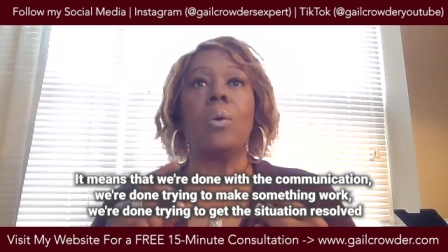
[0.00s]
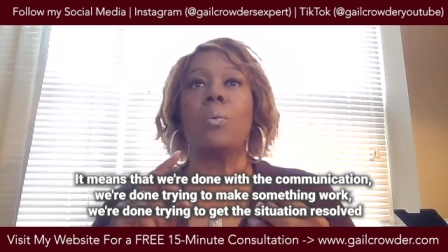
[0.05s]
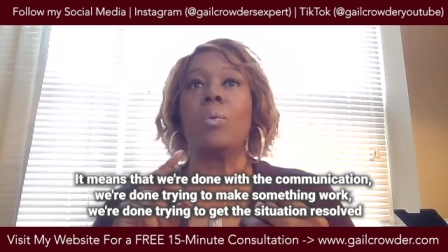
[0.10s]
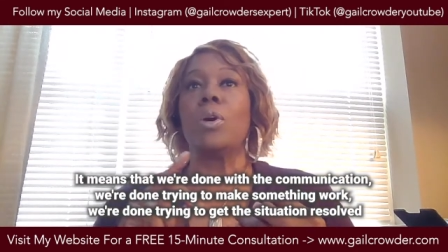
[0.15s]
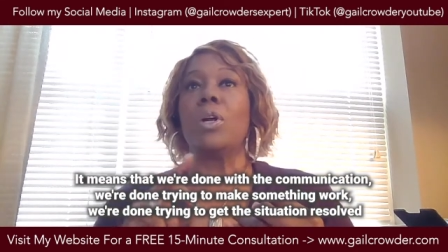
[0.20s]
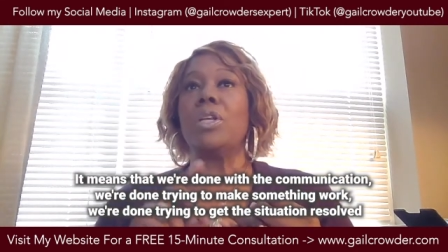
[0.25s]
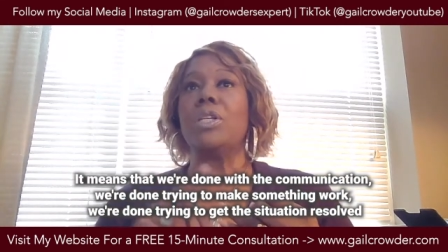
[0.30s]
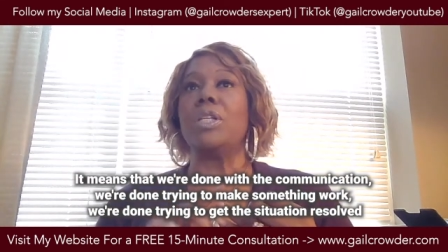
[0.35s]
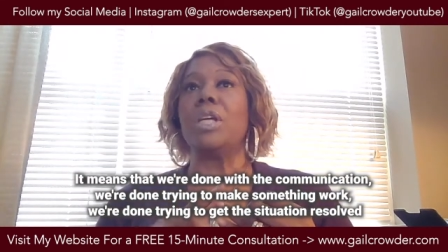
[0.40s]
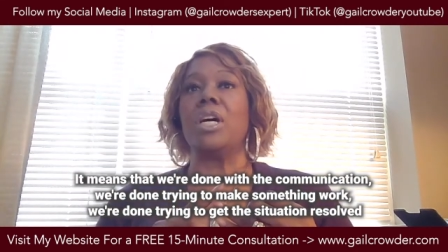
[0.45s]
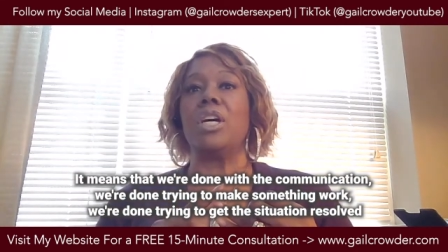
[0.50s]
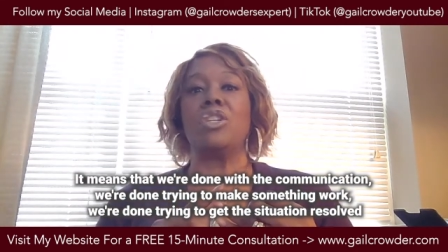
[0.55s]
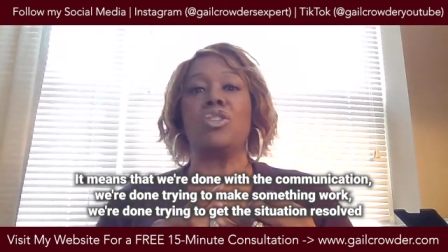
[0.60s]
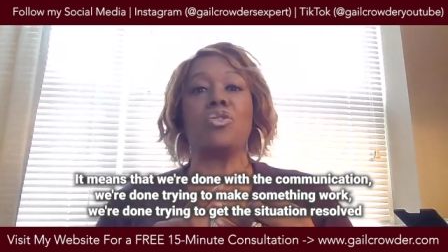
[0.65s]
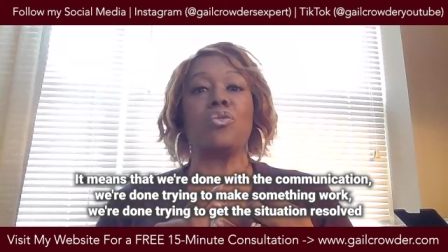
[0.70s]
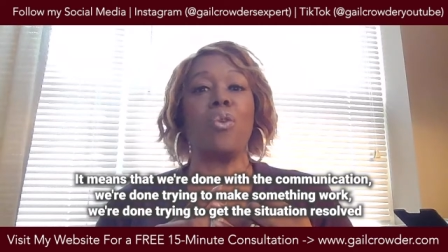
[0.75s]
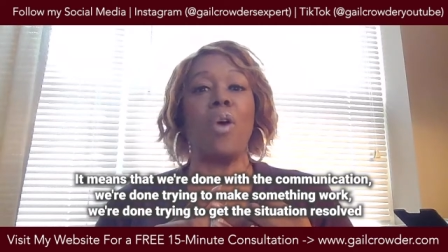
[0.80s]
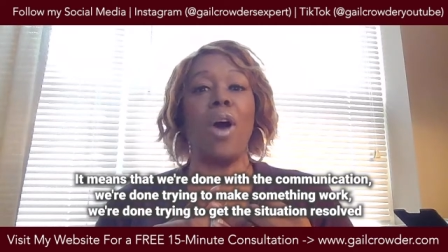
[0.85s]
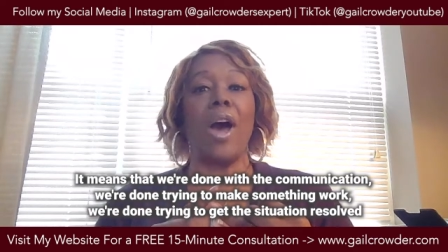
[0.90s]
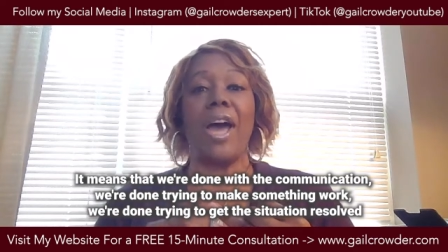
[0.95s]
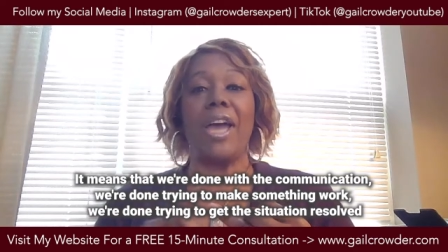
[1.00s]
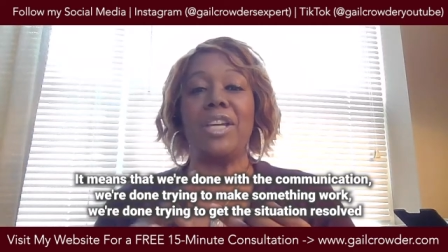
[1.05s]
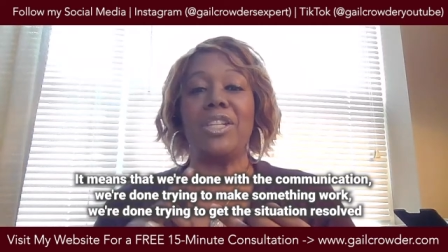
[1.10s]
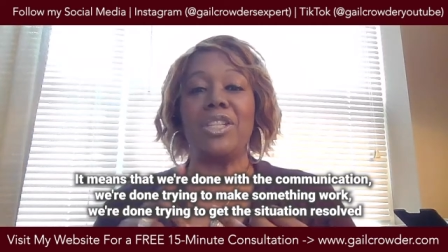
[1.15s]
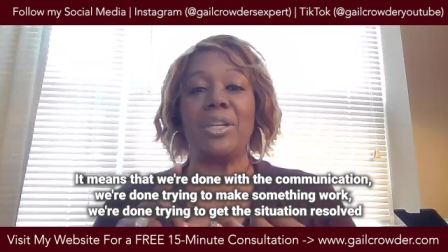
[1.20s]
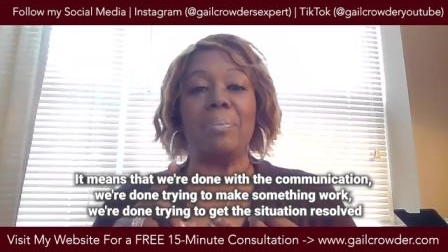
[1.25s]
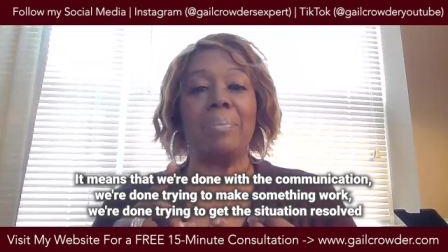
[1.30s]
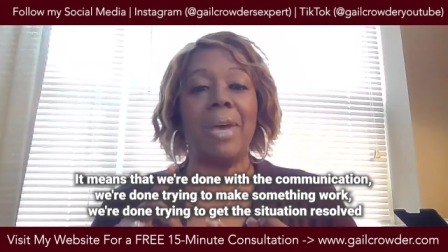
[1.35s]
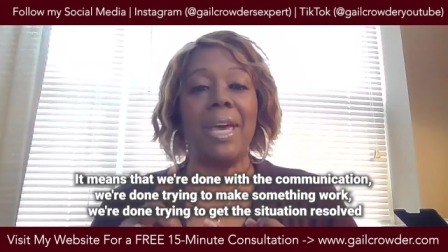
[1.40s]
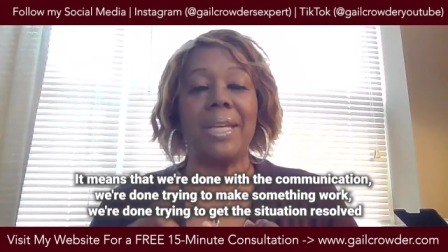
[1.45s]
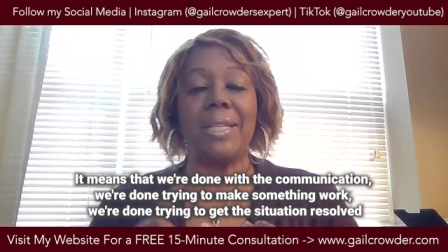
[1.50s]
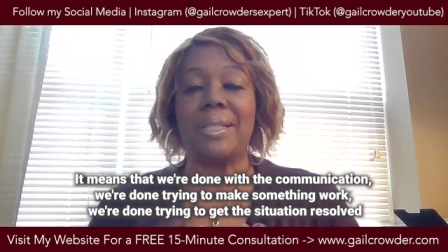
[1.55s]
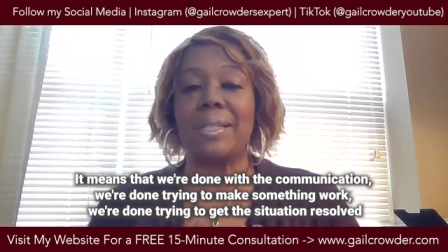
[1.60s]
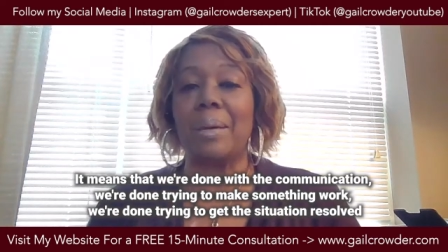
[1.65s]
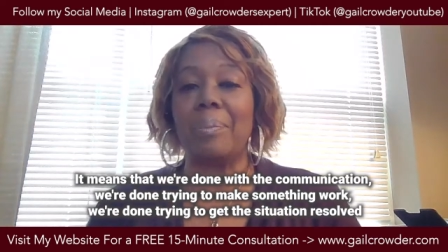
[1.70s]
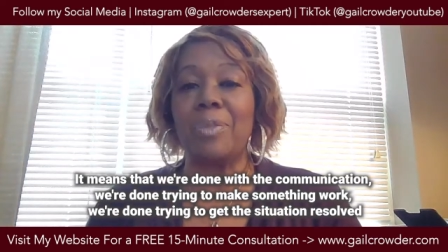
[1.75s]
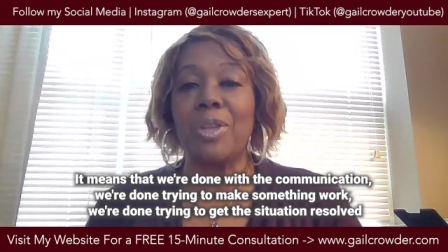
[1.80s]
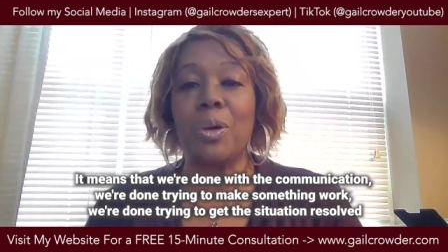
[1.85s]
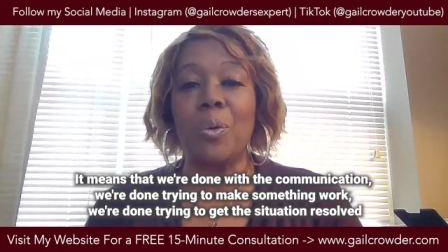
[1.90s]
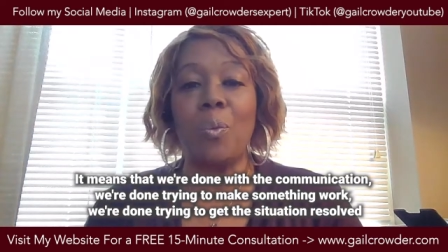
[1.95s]
We're done trying to make
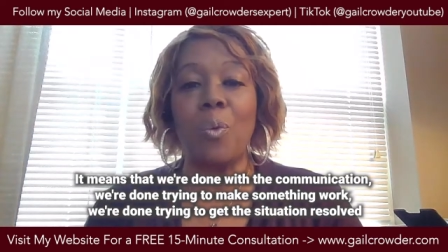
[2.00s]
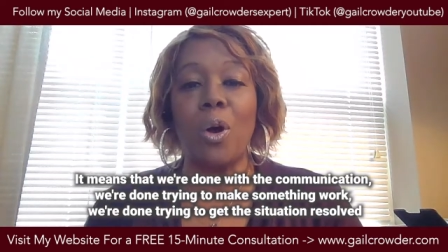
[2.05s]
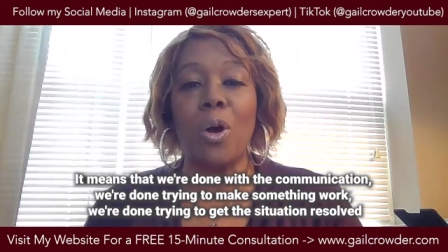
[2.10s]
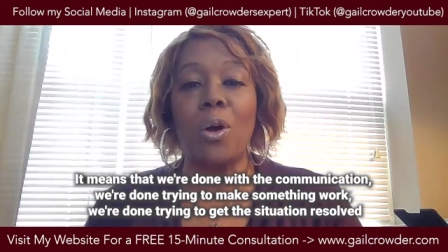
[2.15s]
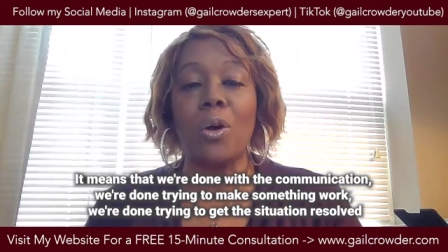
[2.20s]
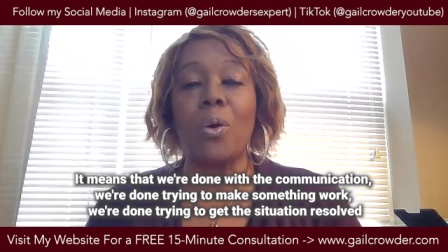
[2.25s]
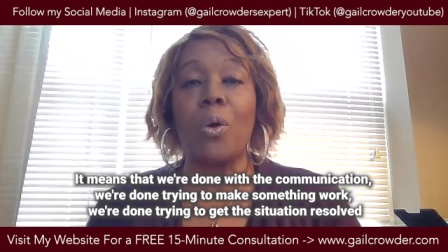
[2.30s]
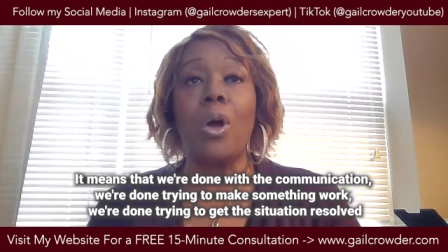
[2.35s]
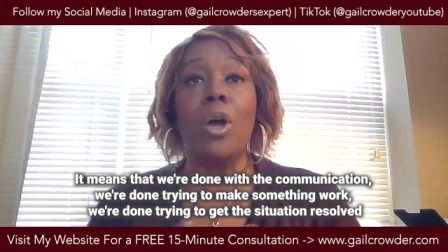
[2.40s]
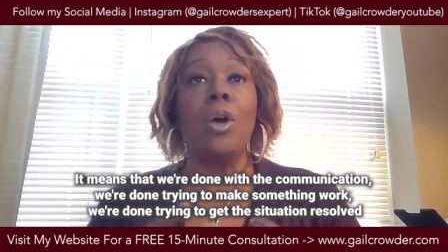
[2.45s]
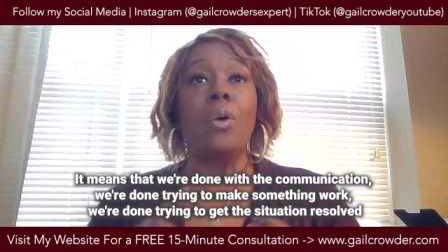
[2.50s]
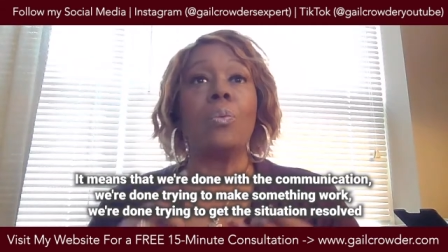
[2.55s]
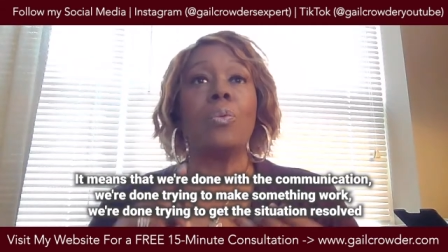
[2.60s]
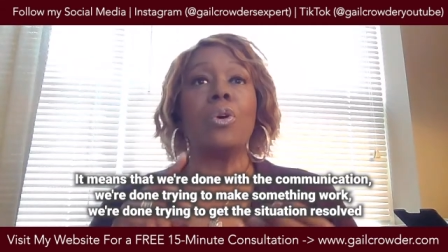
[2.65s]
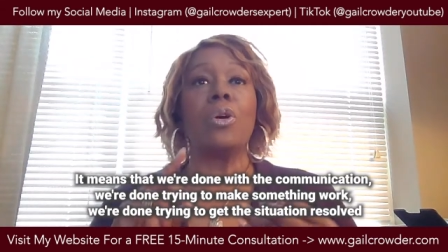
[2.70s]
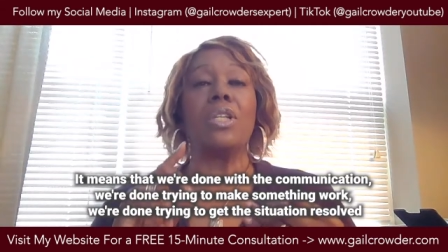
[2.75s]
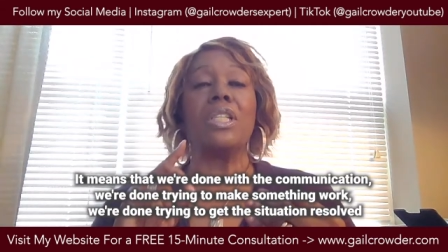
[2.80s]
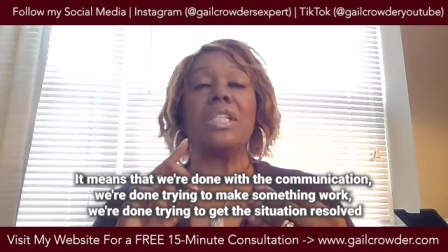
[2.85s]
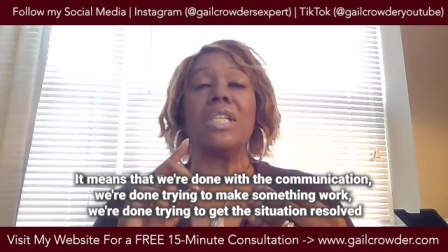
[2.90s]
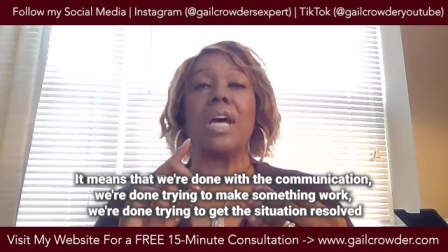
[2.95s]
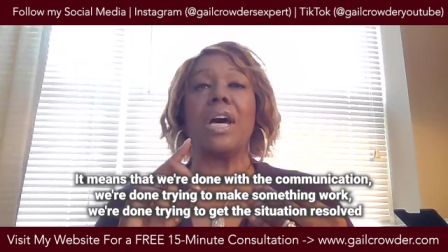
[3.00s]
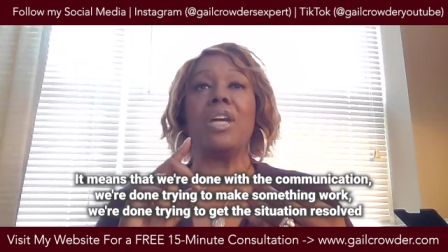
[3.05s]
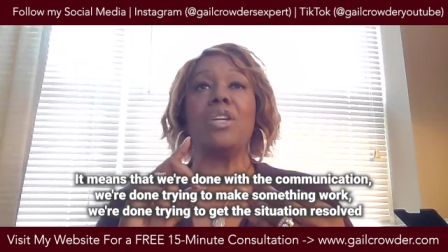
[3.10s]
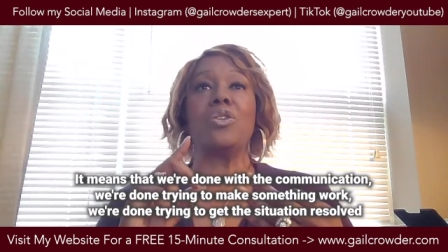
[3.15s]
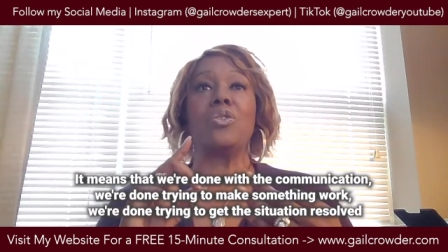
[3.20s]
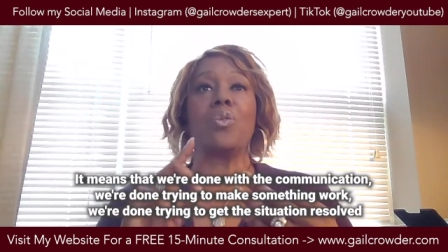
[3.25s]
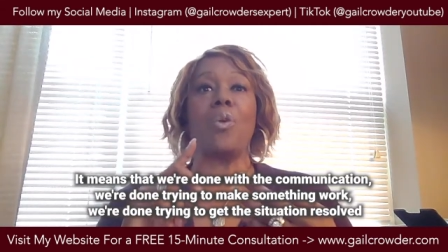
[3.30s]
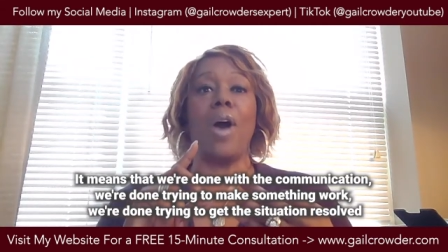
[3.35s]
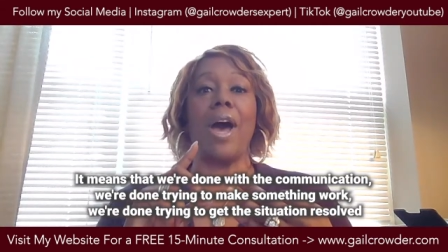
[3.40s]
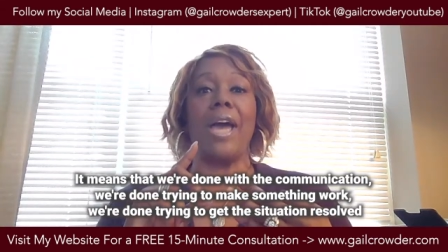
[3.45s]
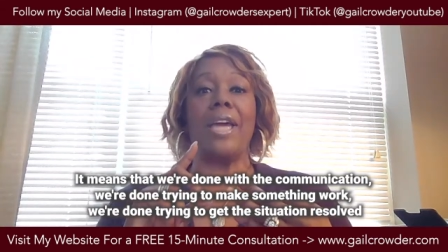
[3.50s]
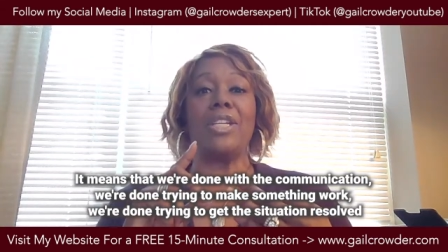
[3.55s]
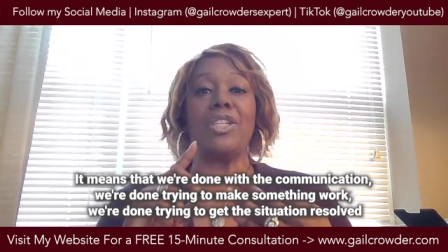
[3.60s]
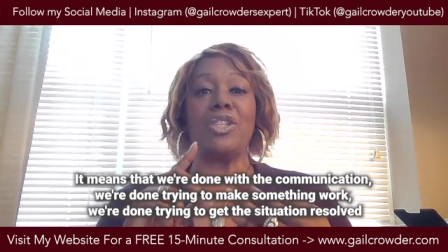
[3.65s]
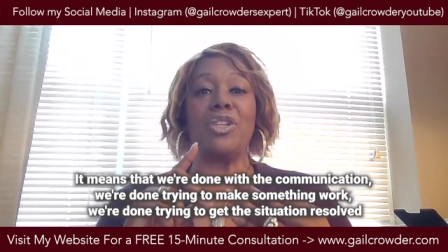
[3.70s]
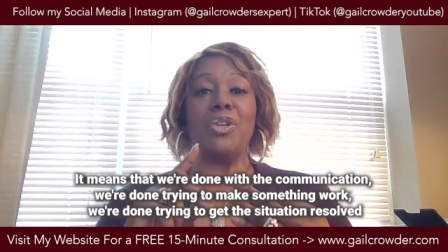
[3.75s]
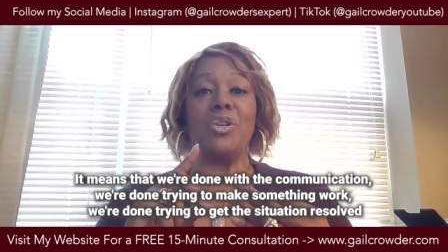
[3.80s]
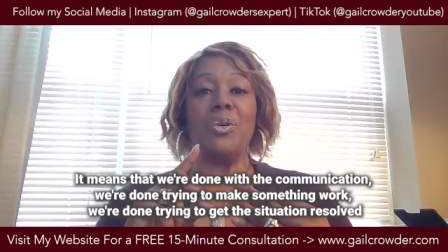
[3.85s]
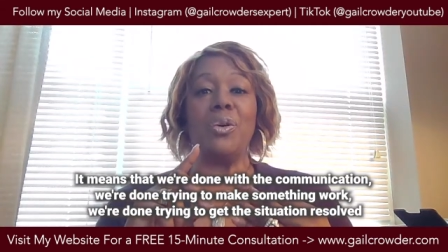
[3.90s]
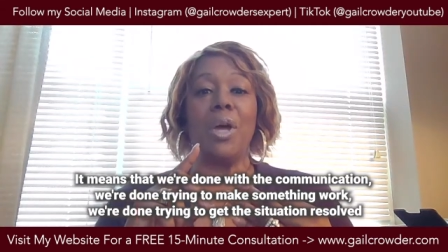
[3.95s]
something work. We're done trying
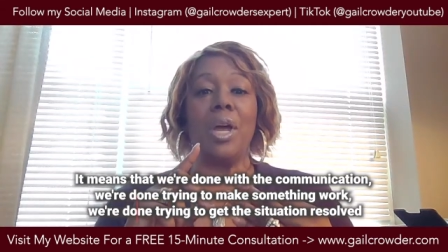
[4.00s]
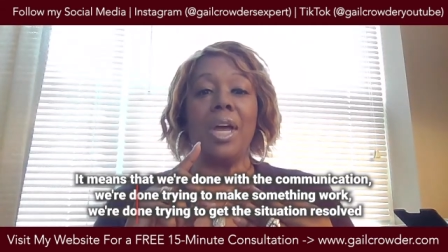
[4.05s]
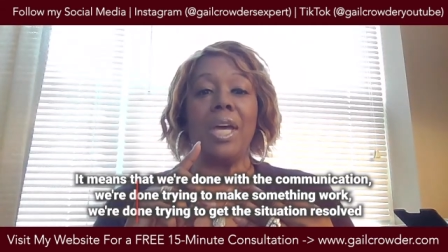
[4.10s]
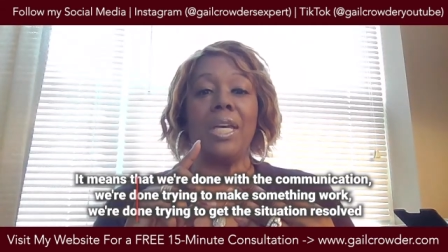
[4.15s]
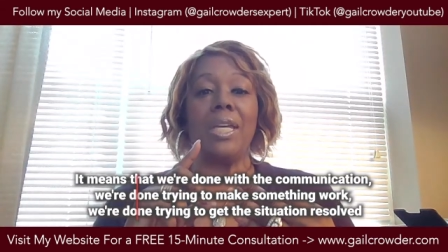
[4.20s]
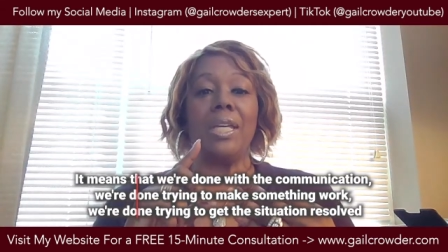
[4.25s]
to